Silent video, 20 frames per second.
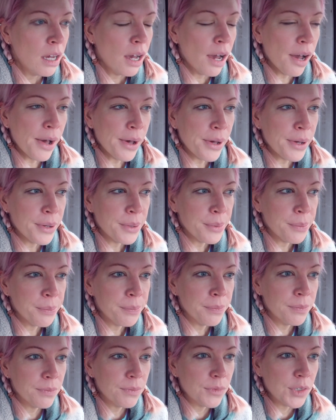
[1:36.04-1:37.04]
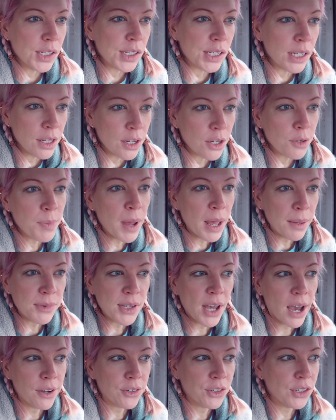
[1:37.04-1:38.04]
Just a little pep
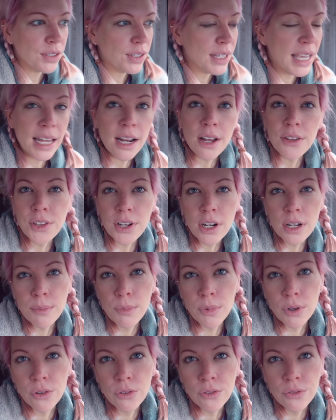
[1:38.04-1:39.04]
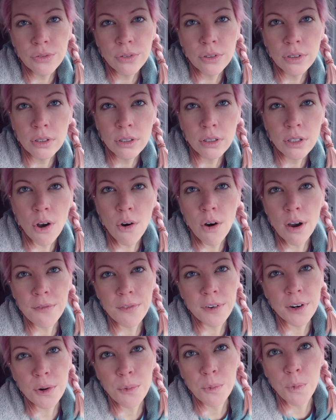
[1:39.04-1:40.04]
talk. Just get out there and move. Go out
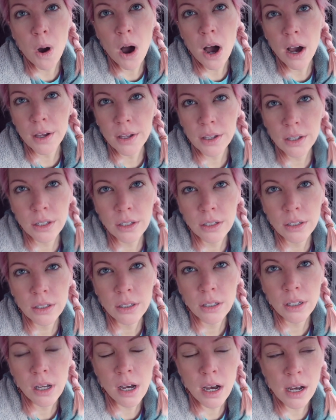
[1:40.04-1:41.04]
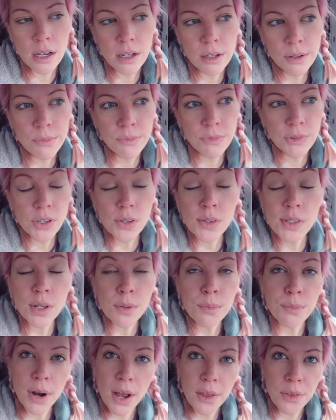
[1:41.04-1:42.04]
for a walk. Do
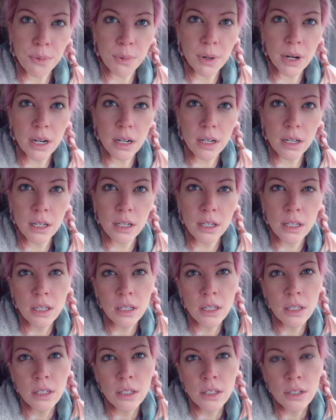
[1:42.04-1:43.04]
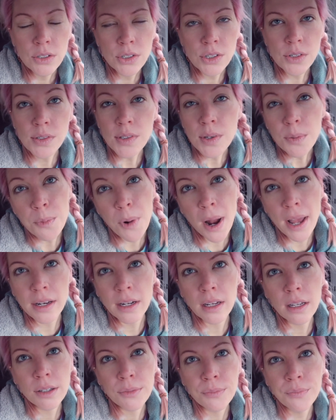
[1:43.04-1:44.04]
some breath work. Do some
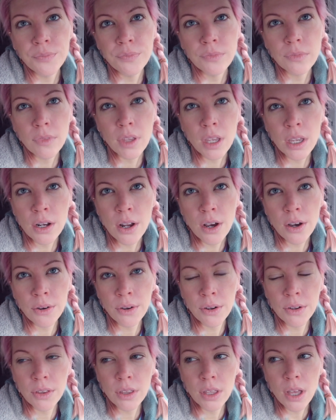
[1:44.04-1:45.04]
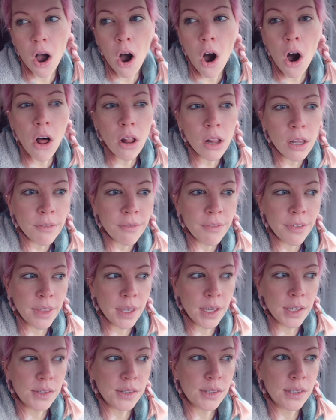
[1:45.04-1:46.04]
writing. You know, all of
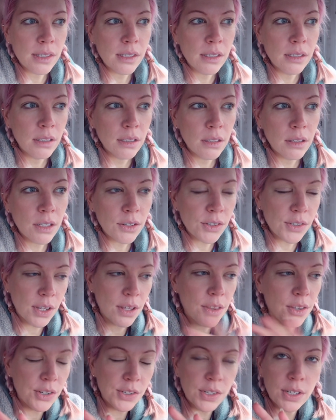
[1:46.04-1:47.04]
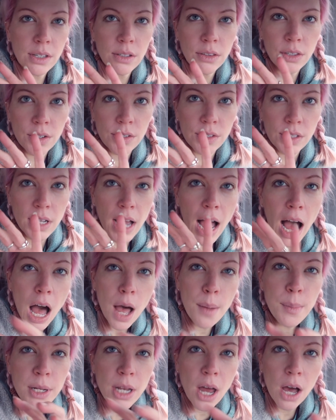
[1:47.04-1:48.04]
this, there's a
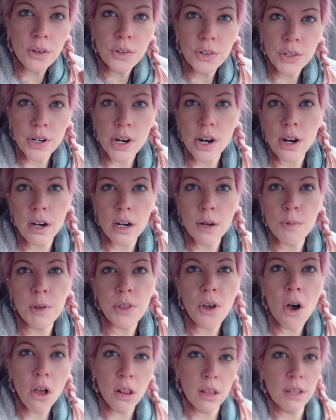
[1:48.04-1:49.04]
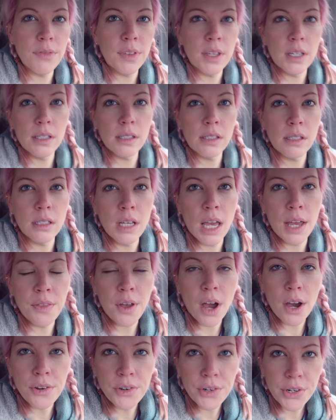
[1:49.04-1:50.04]
common undercurrent with all of this, and
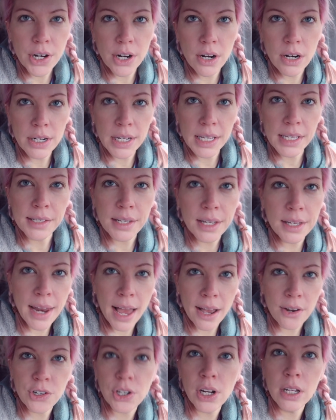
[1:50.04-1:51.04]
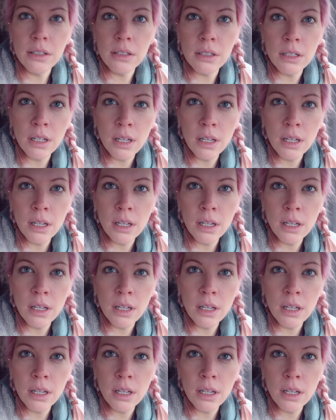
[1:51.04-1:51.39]
the undercurrent is connection.